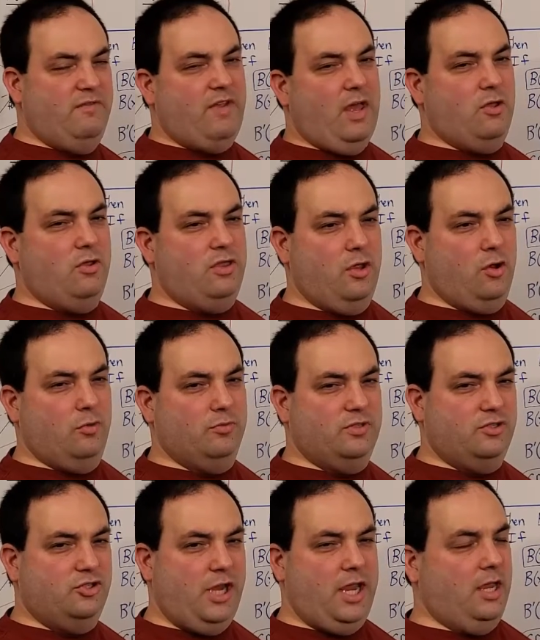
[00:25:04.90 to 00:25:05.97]
value theorem's
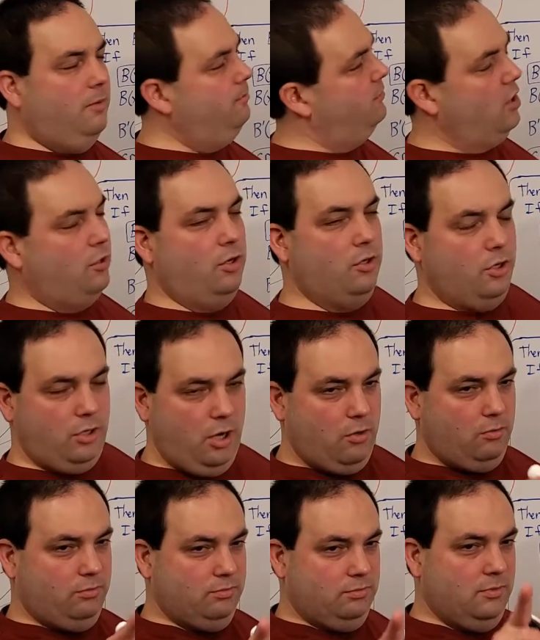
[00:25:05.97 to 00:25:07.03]
a sham. No, no, no,
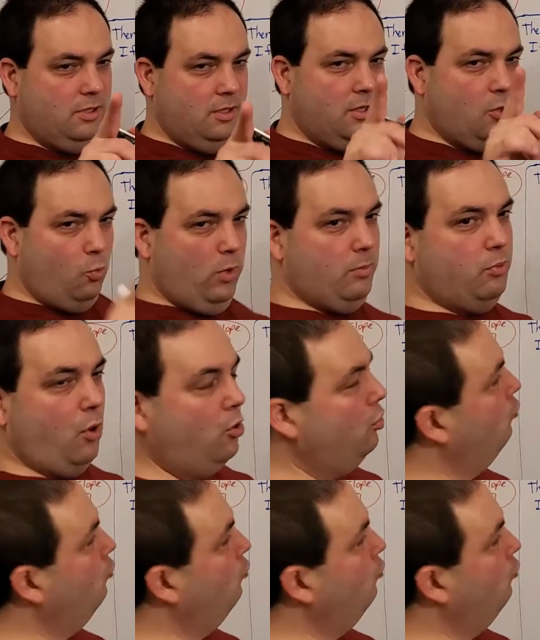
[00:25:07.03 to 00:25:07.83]
no. We broke